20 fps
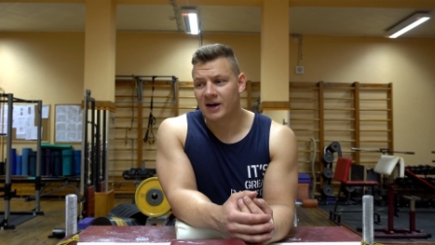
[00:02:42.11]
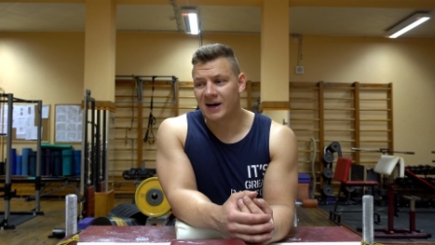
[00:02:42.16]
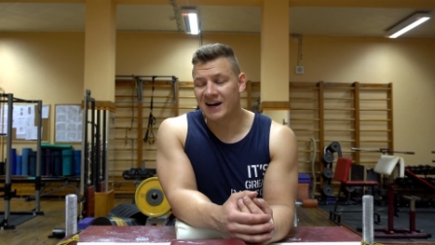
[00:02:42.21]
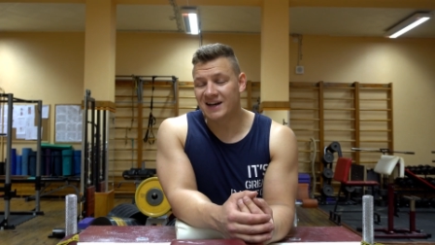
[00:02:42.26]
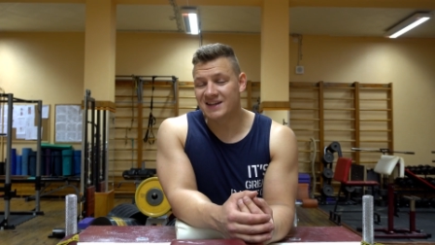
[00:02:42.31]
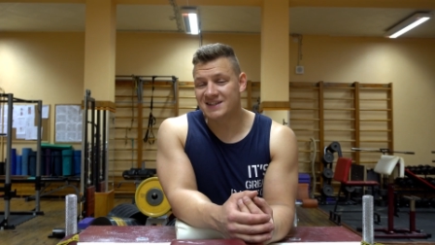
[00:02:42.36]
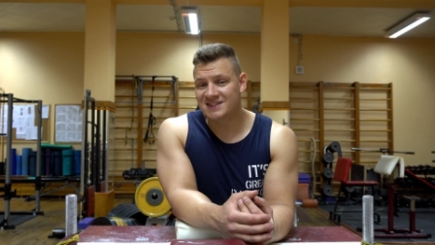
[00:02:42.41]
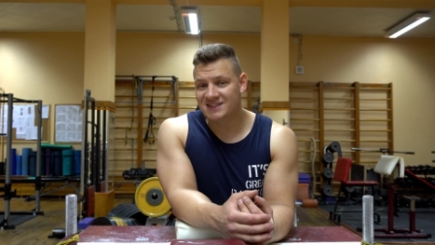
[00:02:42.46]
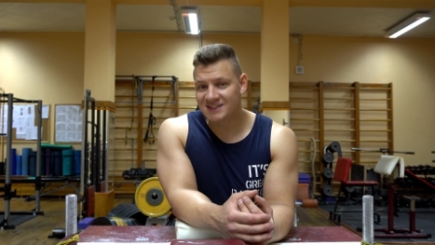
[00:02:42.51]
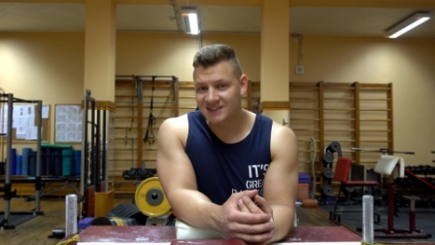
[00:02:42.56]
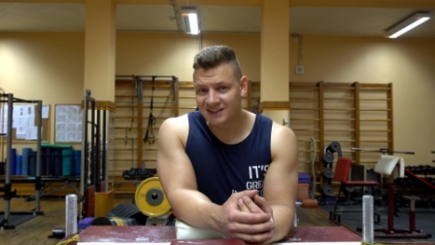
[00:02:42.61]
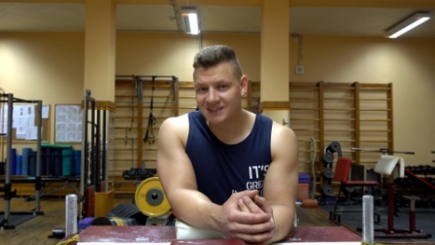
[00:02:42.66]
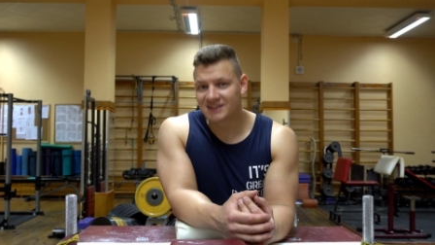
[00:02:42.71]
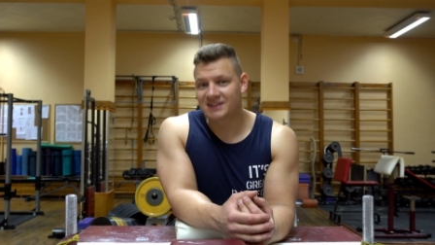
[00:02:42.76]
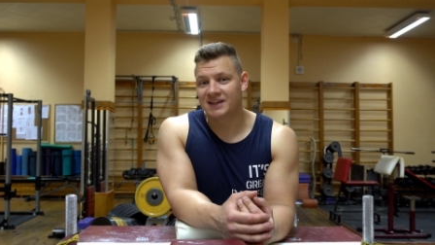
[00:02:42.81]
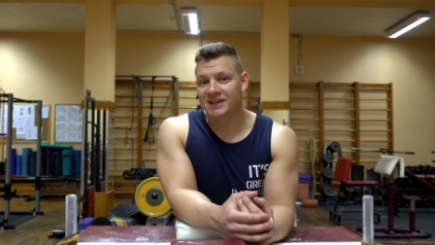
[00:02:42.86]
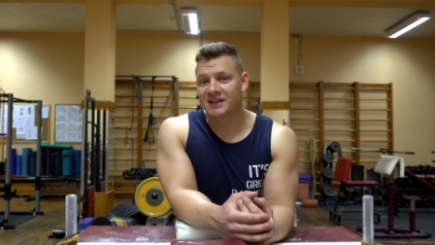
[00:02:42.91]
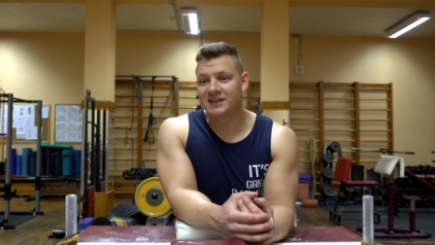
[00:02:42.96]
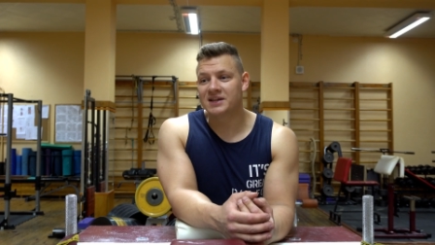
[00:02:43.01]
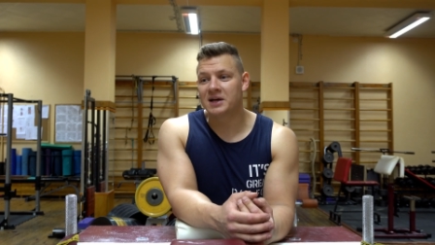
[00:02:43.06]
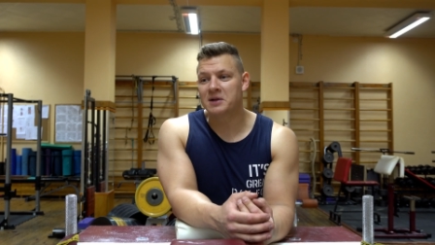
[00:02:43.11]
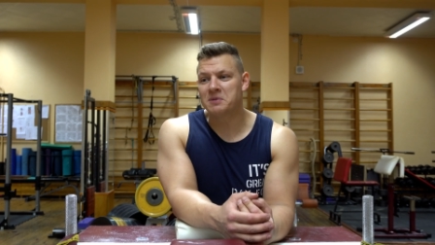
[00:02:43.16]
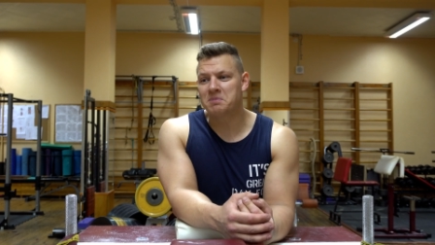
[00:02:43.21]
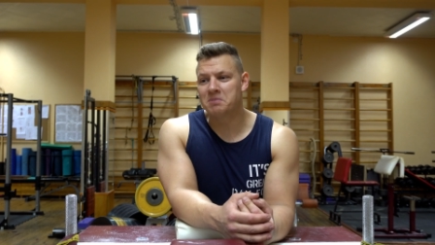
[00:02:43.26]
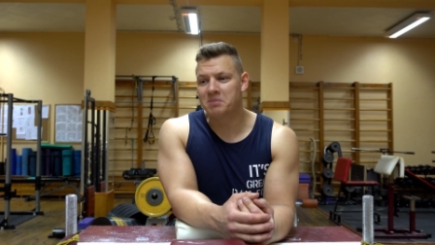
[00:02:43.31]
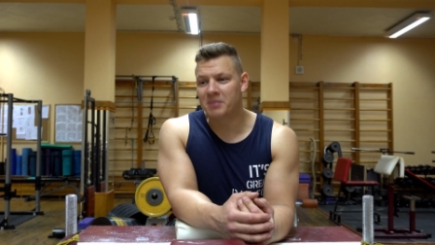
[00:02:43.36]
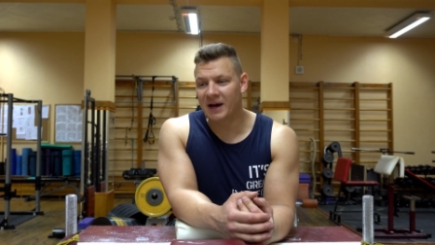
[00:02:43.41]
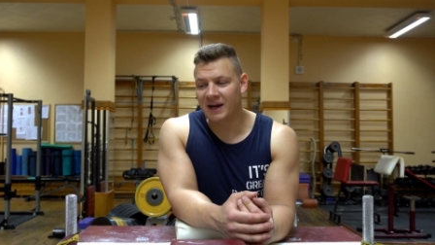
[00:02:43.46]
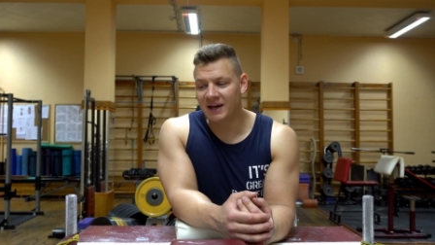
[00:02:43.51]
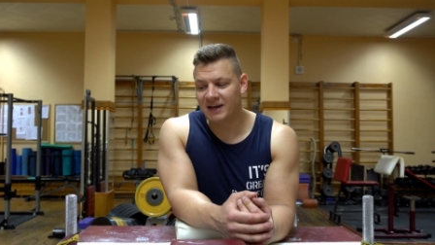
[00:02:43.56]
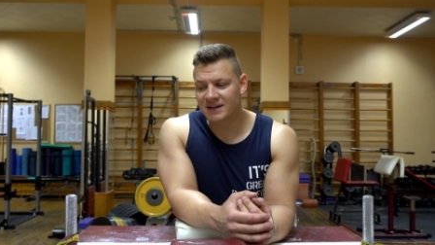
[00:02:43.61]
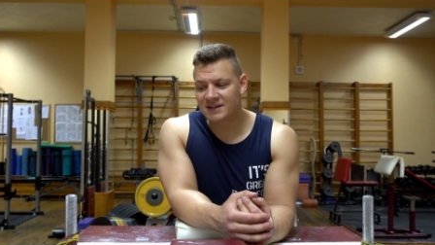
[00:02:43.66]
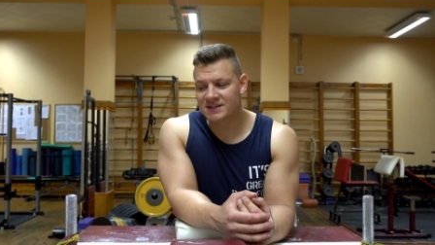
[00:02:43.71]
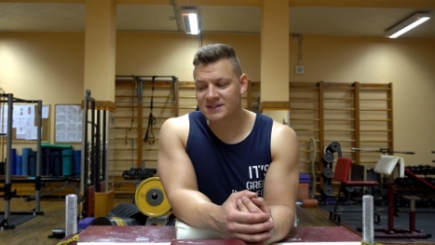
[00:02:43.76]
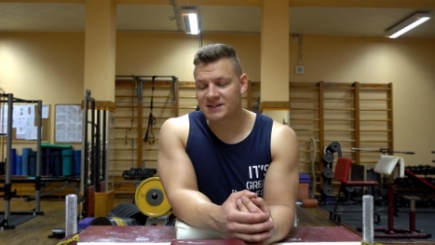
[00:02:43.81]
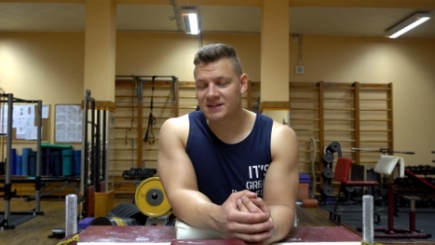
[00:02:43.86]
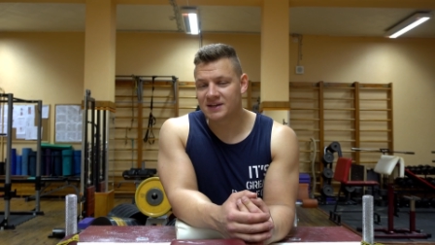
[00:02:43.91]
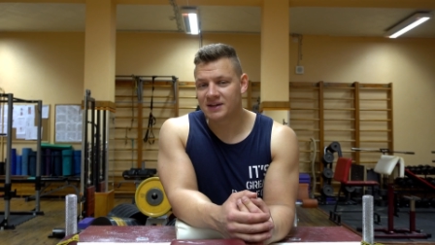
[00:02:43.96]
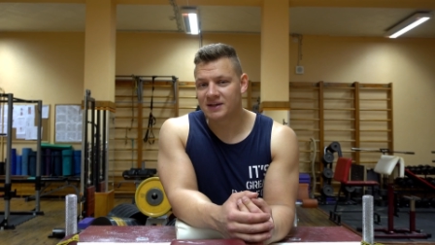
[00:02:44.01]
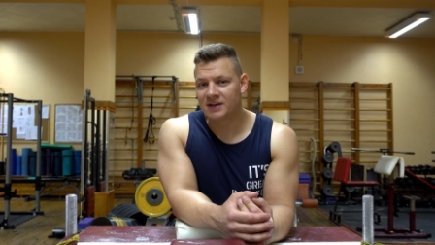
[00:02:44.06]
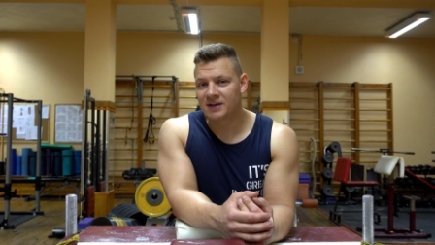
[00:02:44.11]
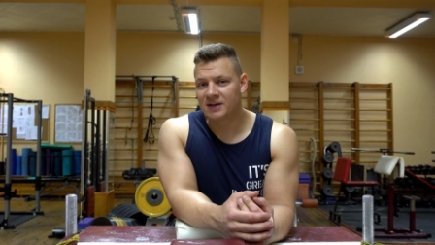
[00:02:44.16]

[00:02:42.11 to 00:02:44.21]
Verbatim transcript: I still think that Mike's